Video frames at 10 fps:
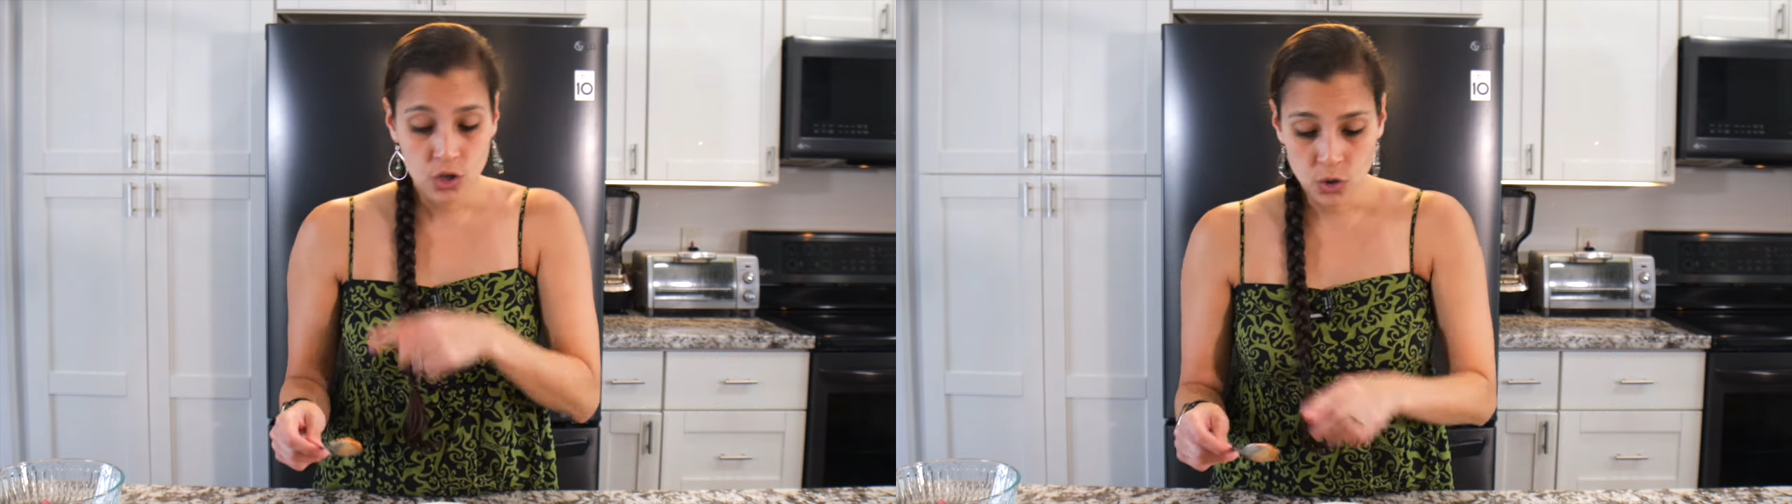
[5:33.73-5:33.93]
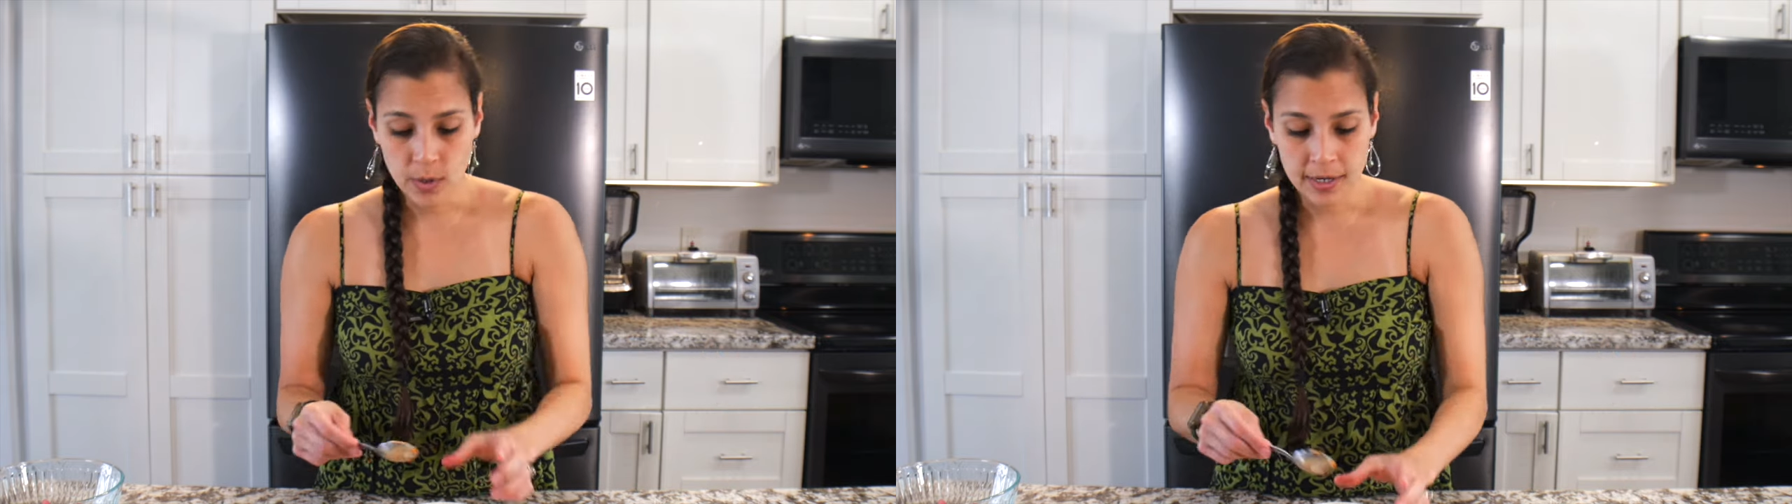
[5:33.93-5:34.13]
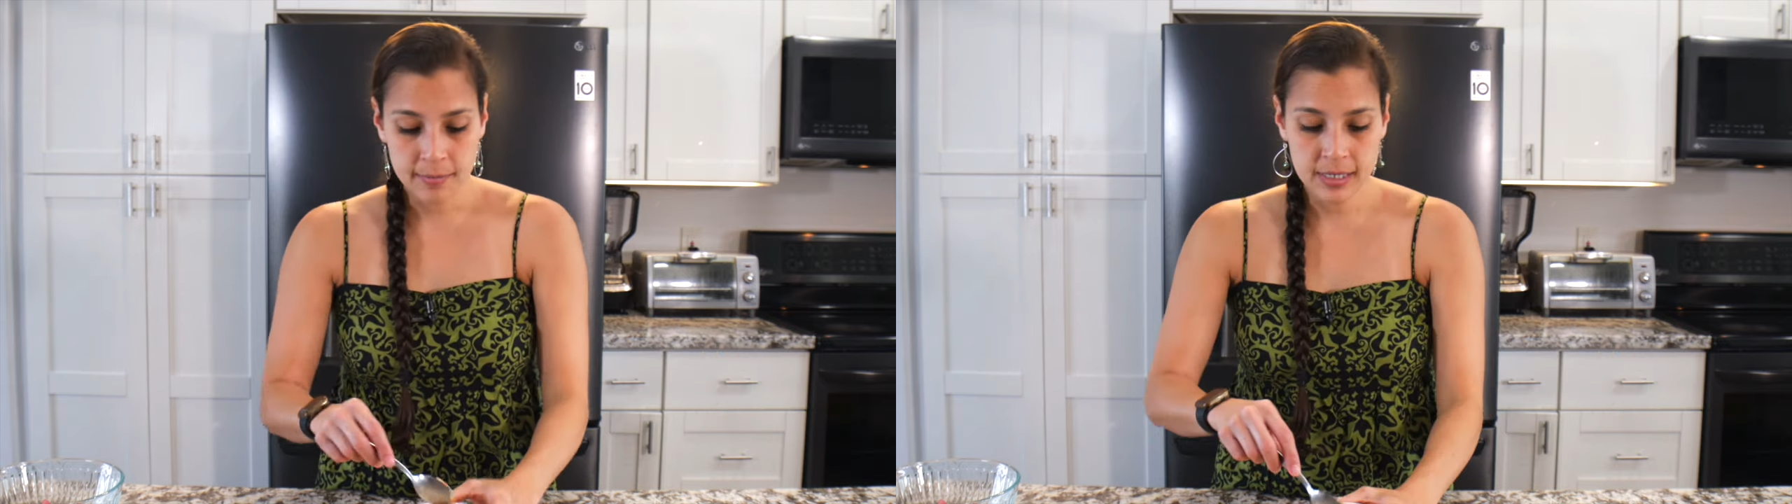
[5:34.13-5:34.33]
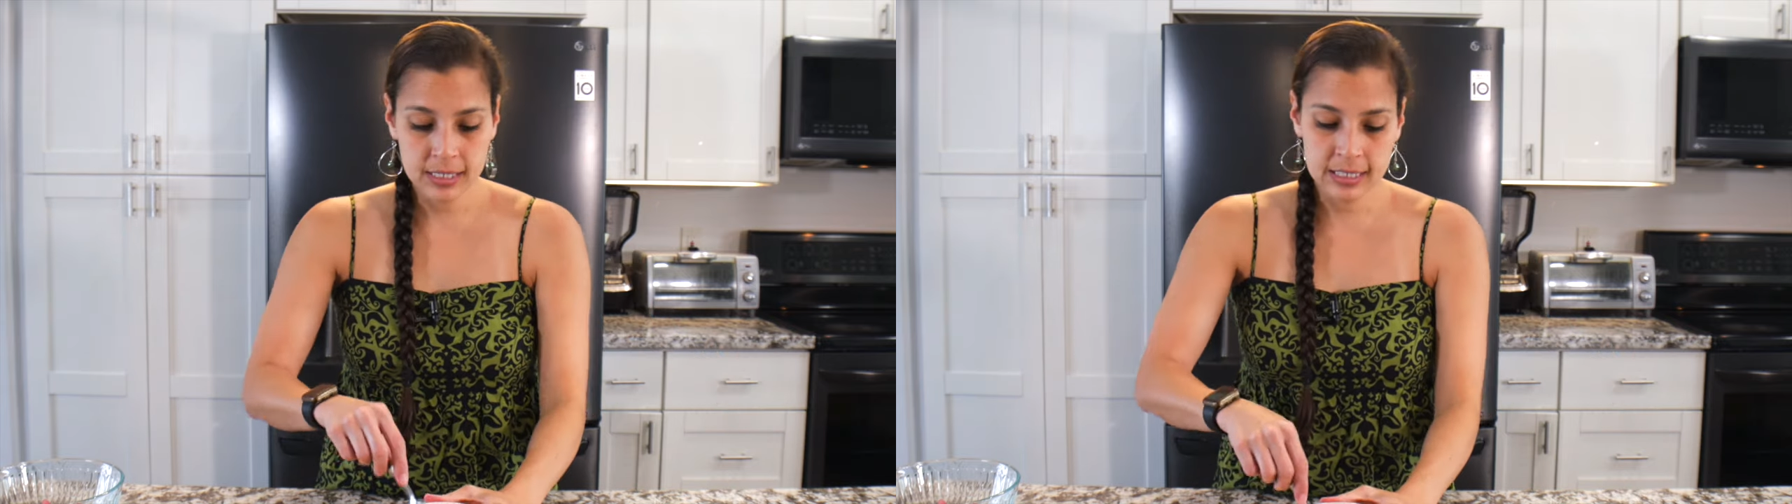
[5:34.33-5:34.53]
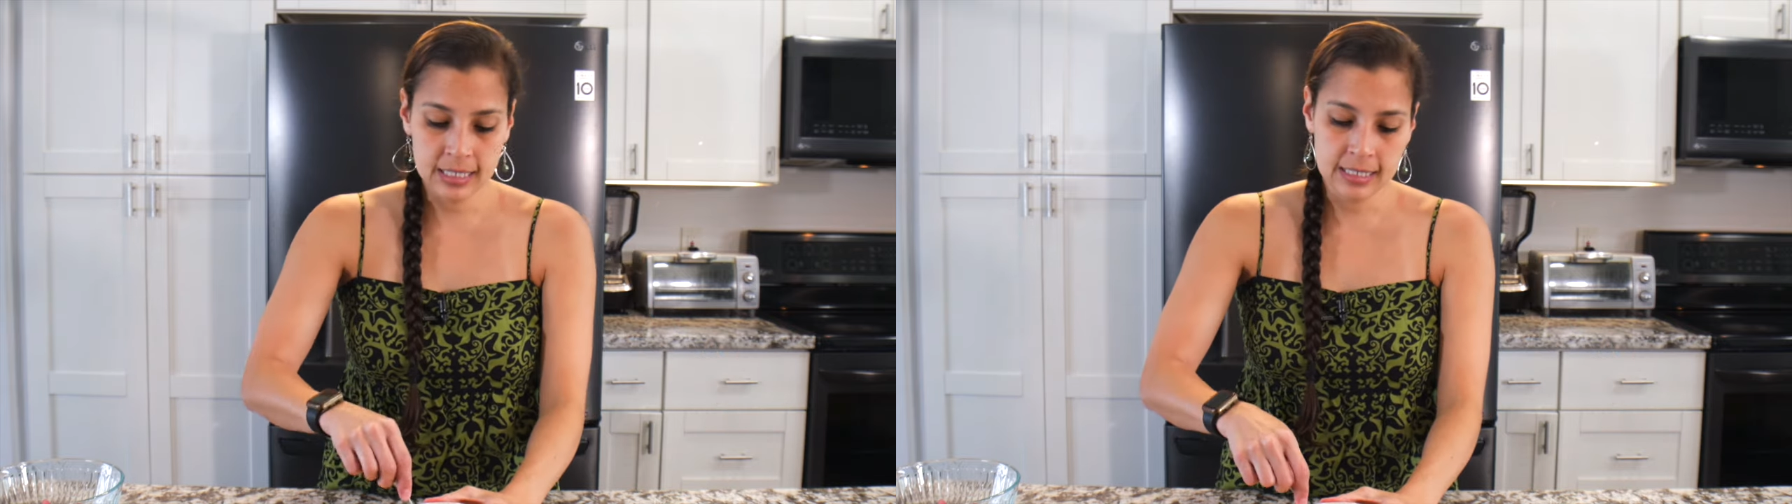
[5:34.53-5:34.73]
you'll want to
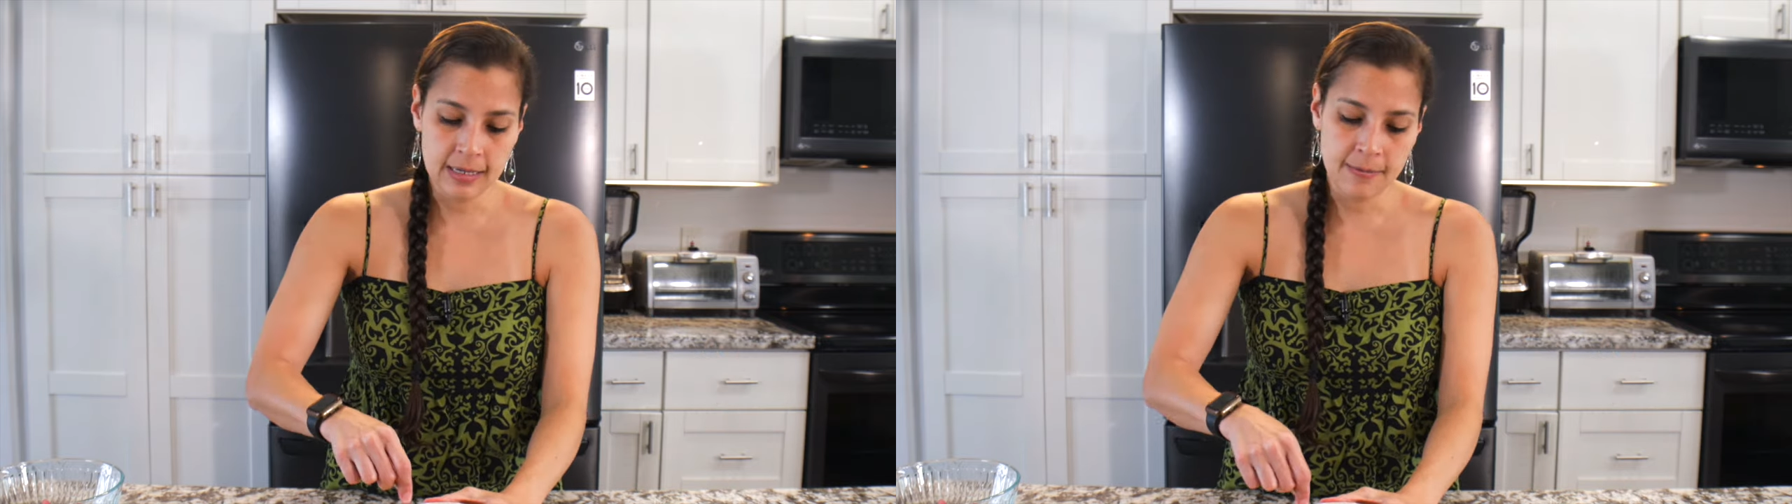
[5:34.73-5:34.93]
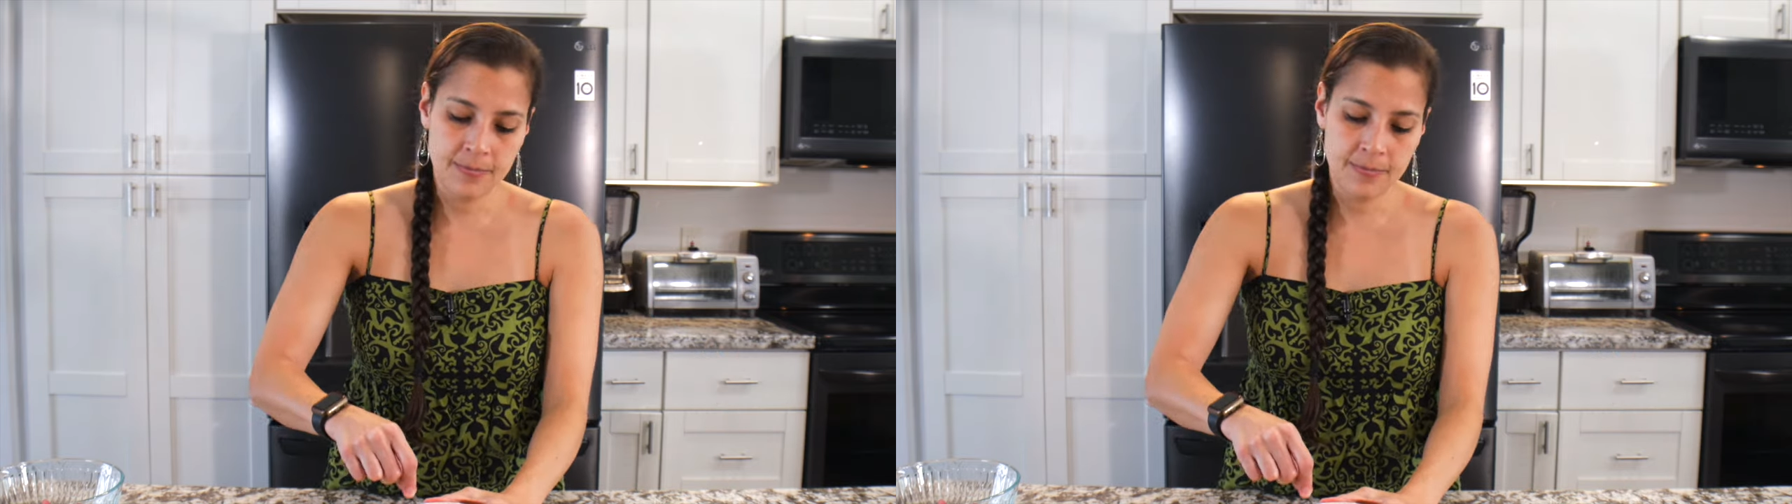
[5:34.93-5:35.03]
mix this up.